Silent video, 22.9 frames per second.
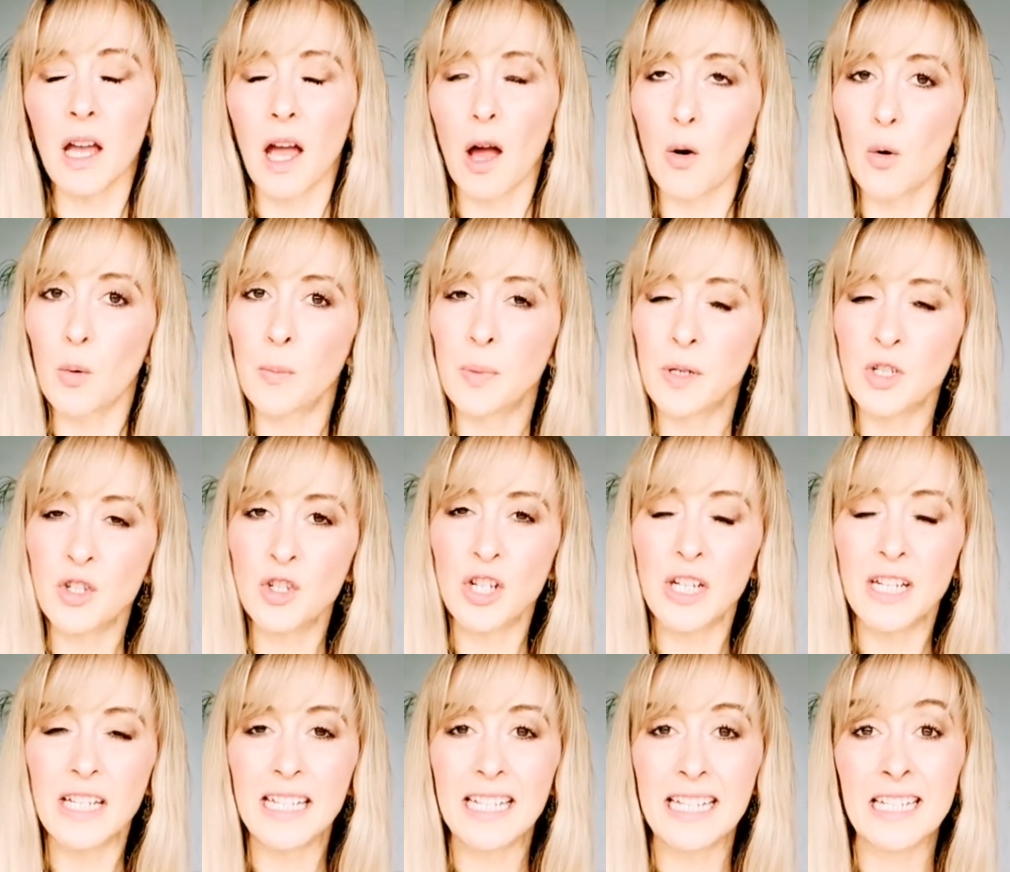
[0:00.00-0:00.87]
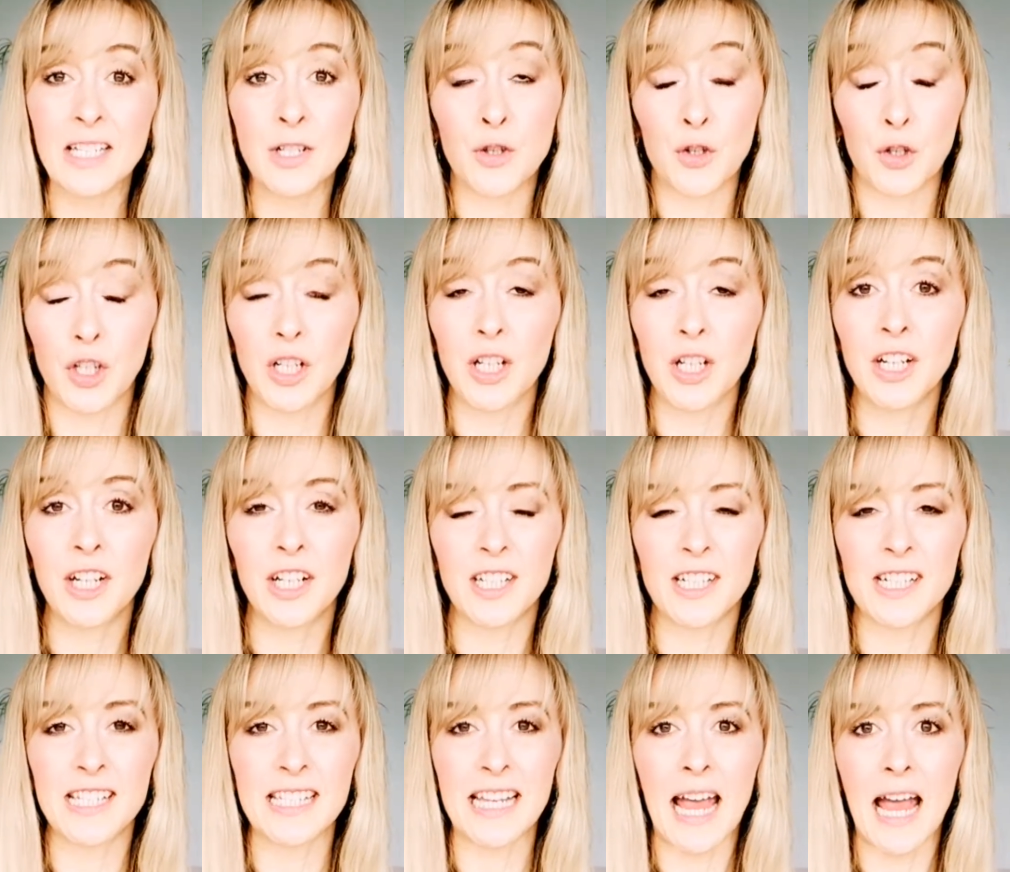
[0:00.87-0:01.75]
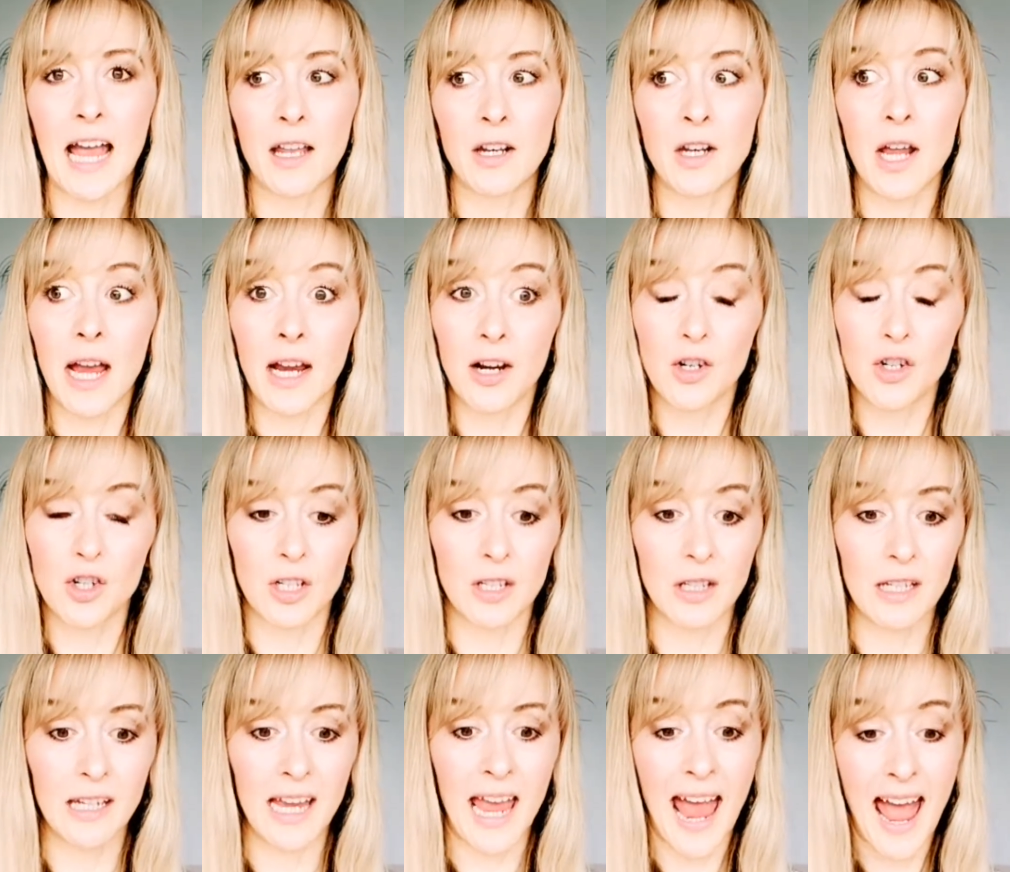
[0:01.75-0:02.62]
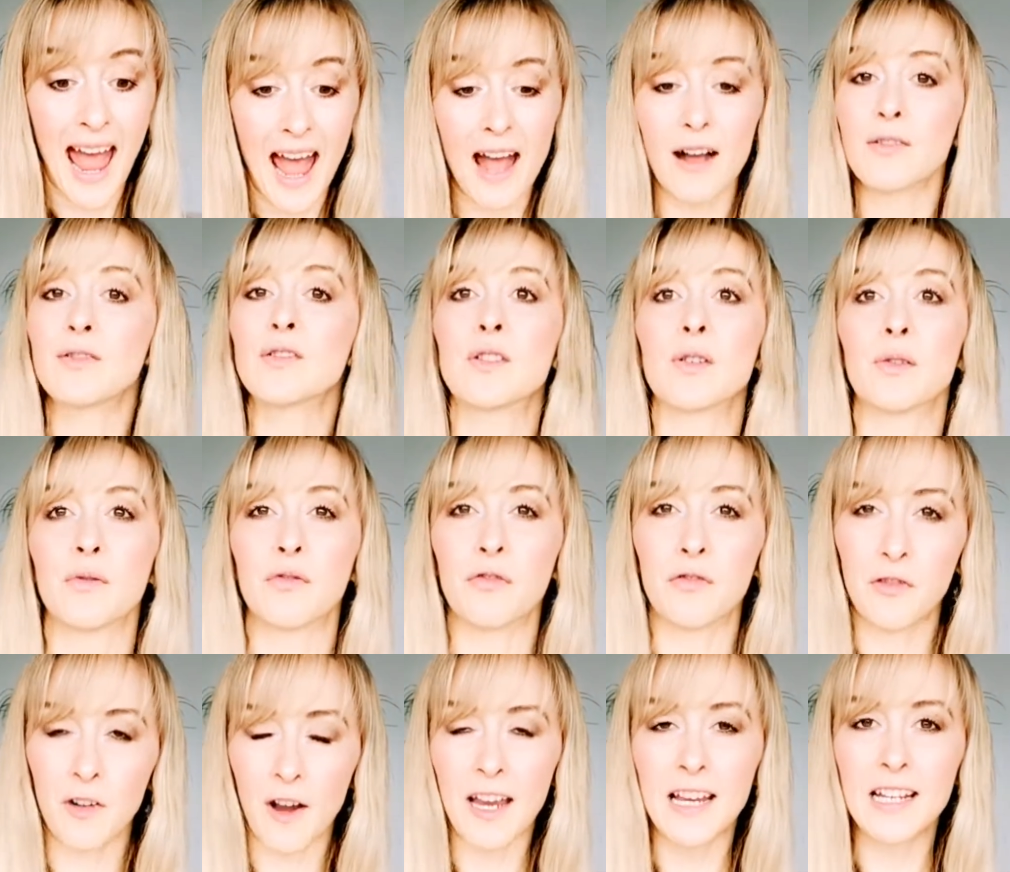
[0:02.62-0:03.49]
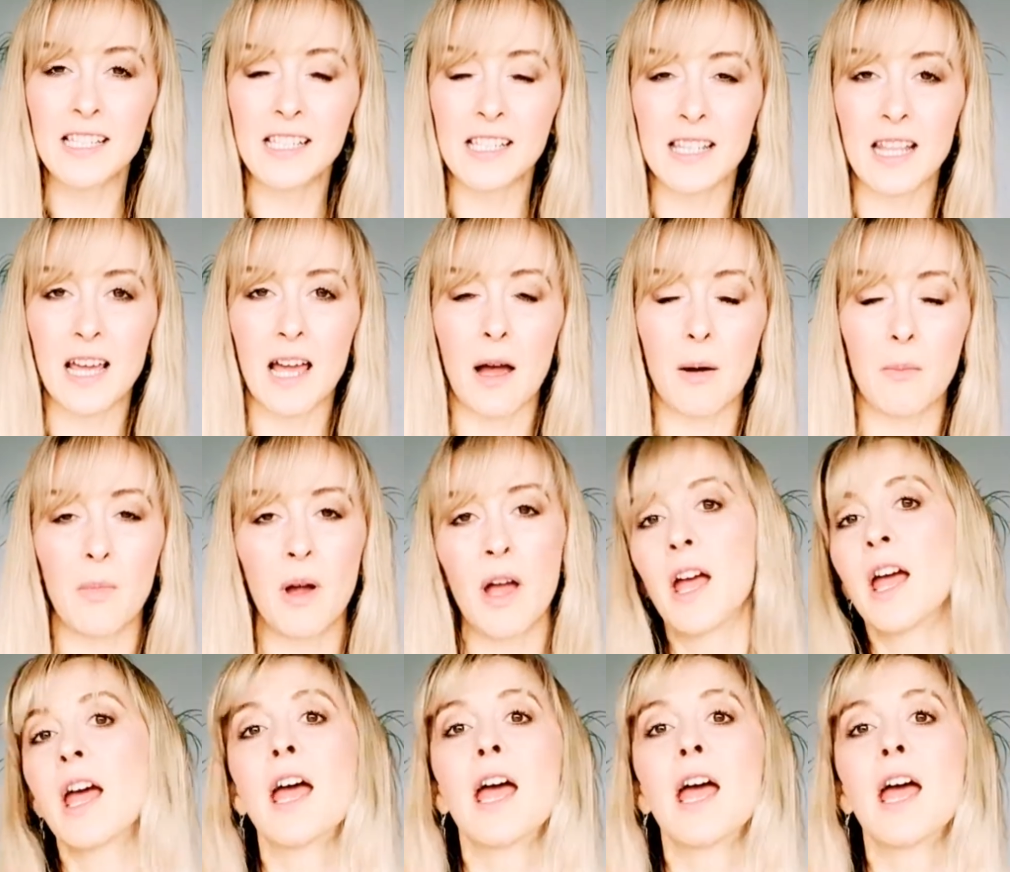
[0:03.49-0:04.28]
our binge eating triggers and actually have to face them